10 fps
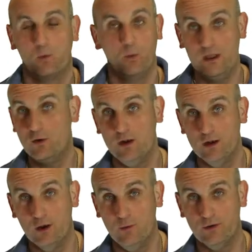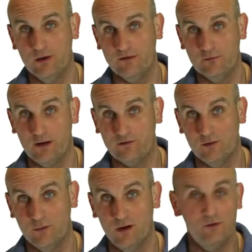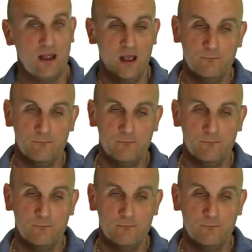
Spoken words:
We call it a coordinate everywhere else in the world.